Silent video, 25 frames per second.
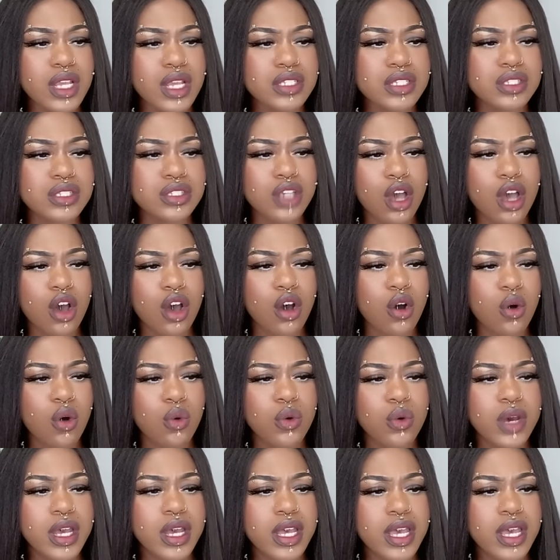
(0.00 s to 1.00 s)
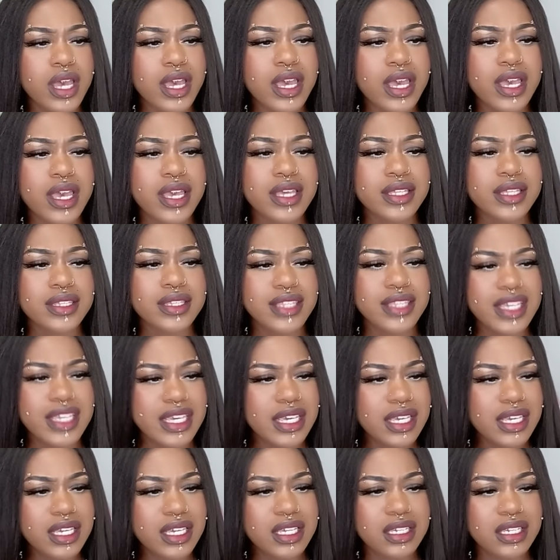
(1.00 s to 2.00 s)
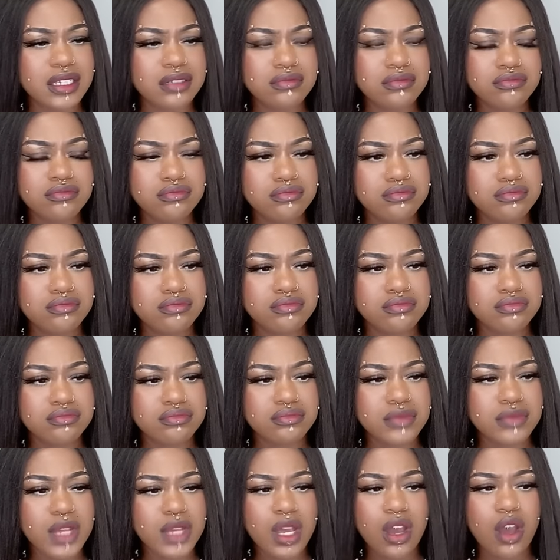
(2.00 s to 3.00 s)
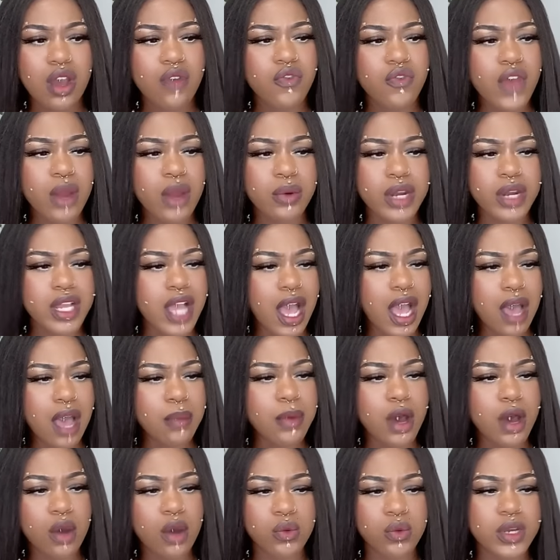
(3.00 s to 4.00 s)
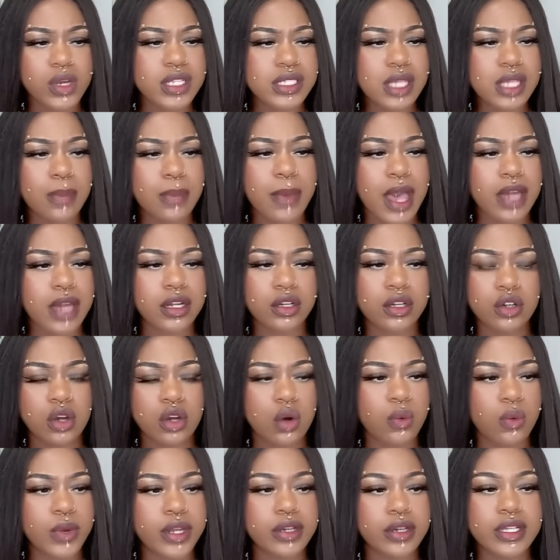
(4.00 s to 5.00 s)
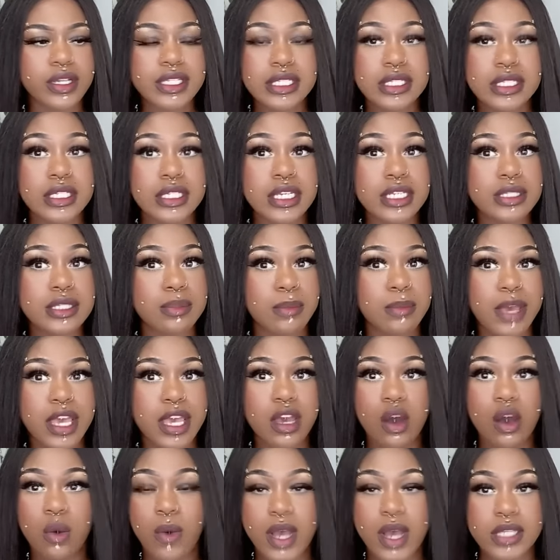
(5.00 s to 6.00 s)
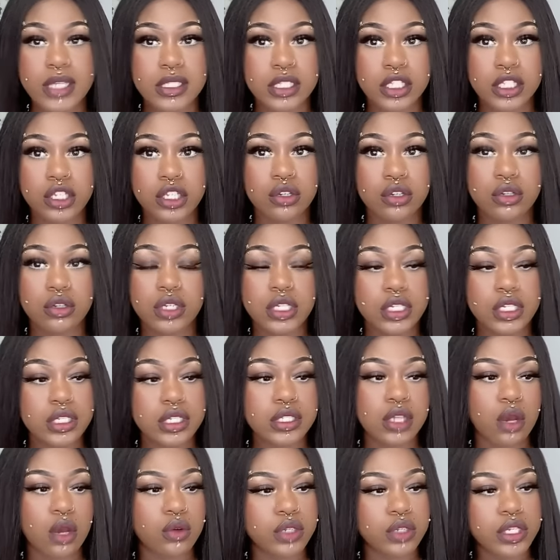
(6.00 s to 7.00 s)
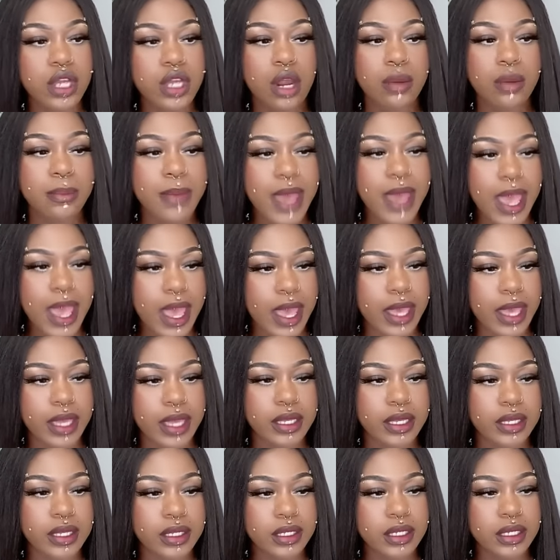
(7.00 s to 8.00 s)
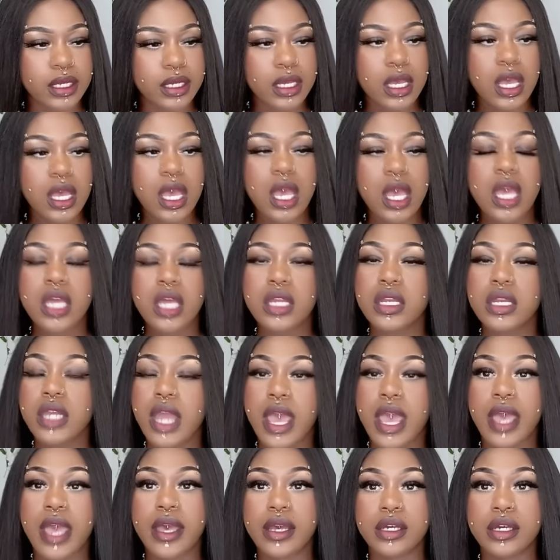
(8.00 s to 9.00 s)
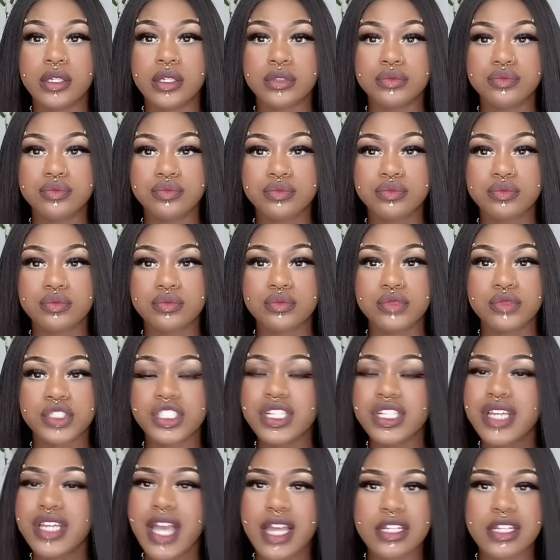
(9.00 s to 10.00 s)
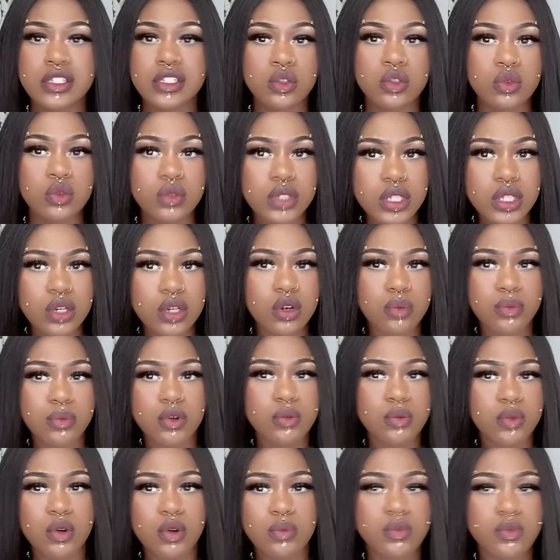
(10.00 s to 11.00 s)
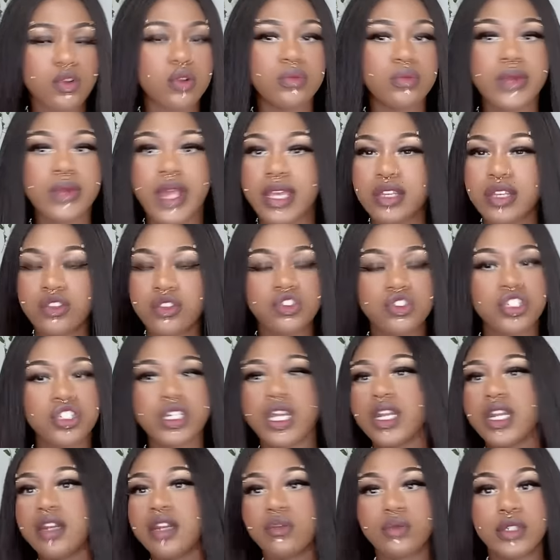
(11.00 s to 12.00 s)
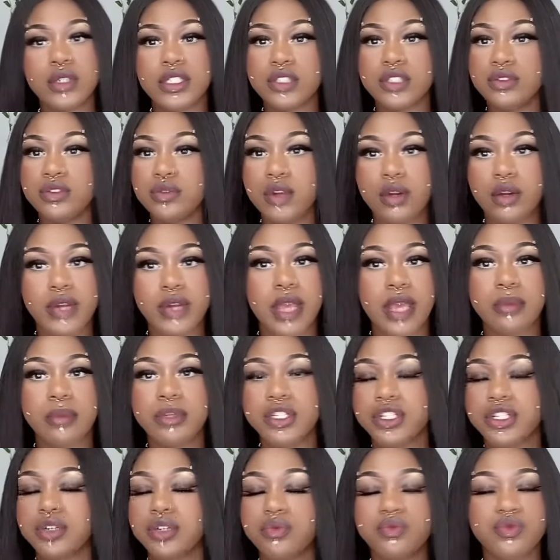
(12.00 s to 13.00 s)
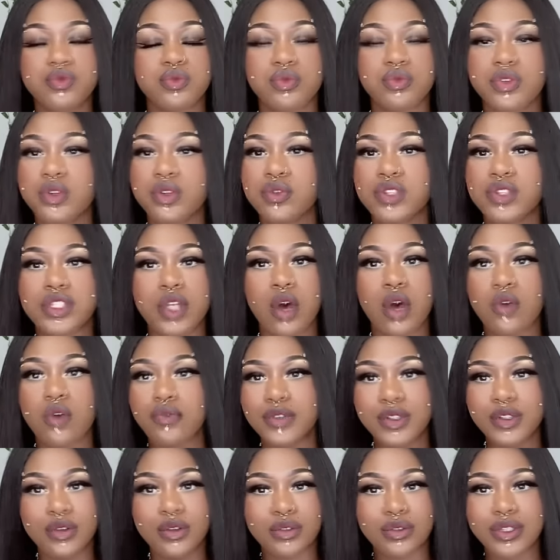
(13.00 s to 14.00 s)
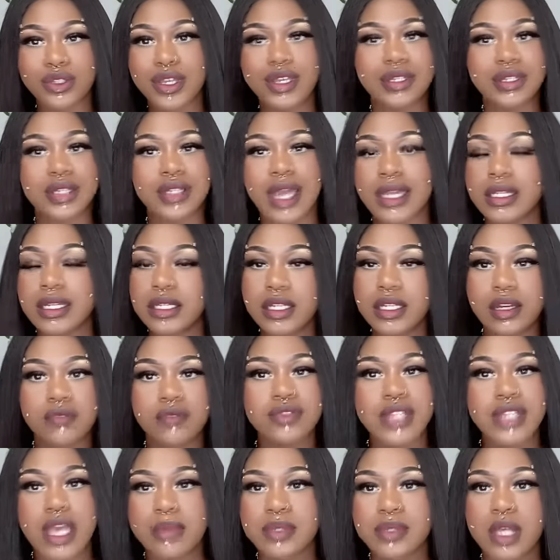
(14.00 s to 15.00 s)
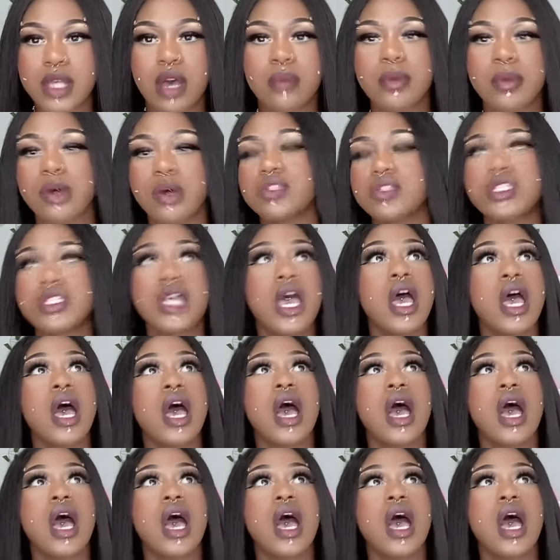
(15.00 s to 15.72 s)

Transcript: so then Ferragamo runs up out of nowhere and sneaks Mel while security is holding her back. Now, she got two little boom, boom, boom. They she didn't really do no damage. It was real soft little, like love taps almost.